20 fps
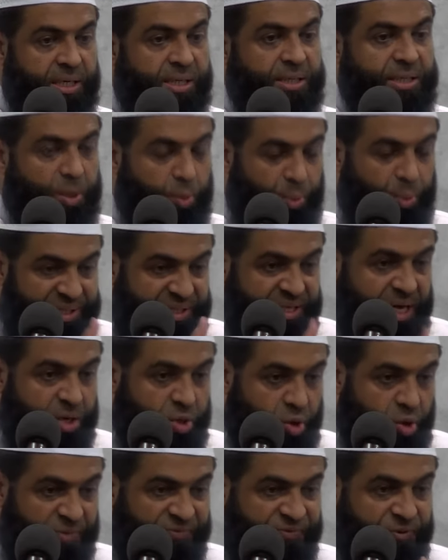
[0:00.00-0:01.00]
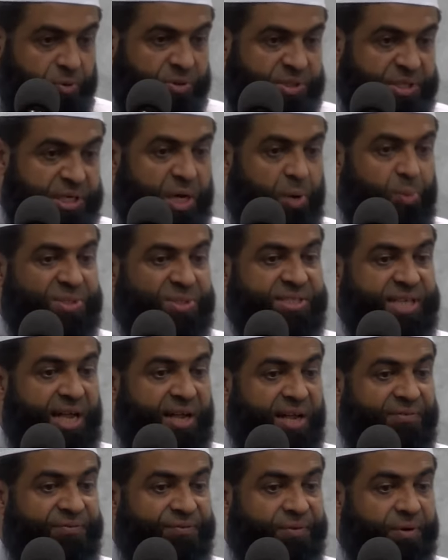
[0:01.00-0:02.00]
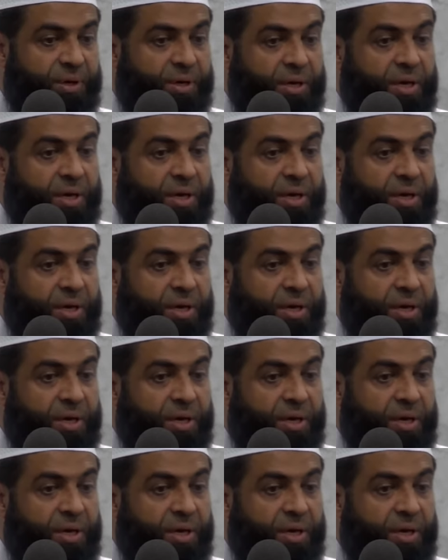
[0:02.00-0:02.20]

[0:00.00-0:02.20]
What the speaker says: then we start confusing ourselves